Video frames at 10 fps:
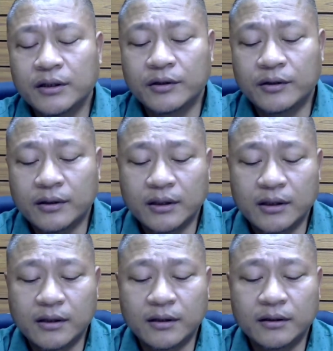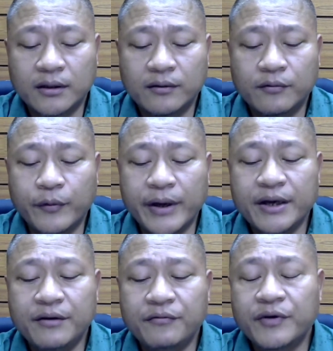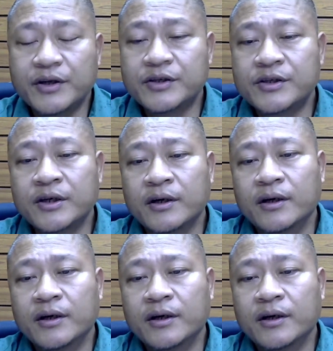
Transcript: the way in which